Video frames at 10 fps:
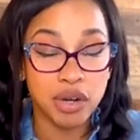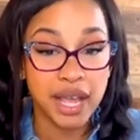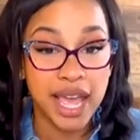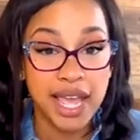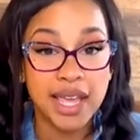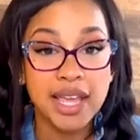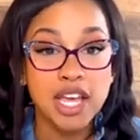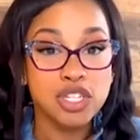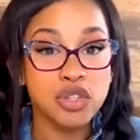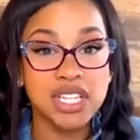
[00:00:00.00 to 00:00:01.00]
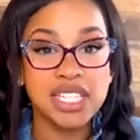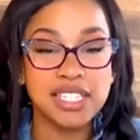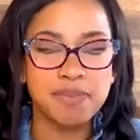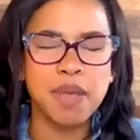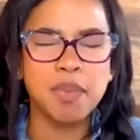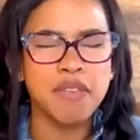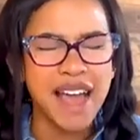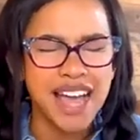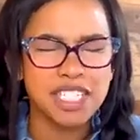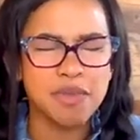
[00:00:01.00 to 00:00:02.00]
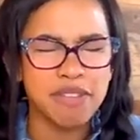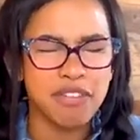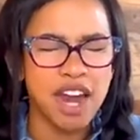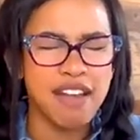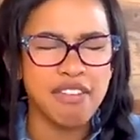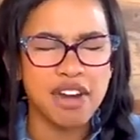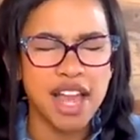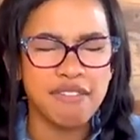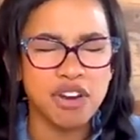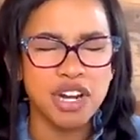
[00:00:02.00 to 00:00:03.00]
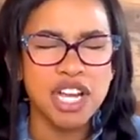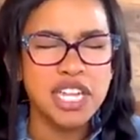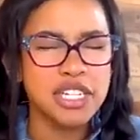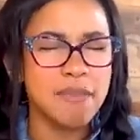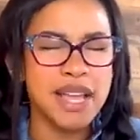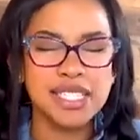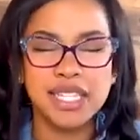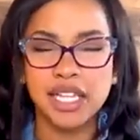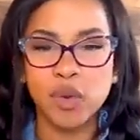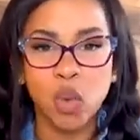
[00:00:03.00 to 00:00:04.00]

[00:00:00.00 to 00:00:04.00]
Okay. So this is, people have asked me forever and ever to basically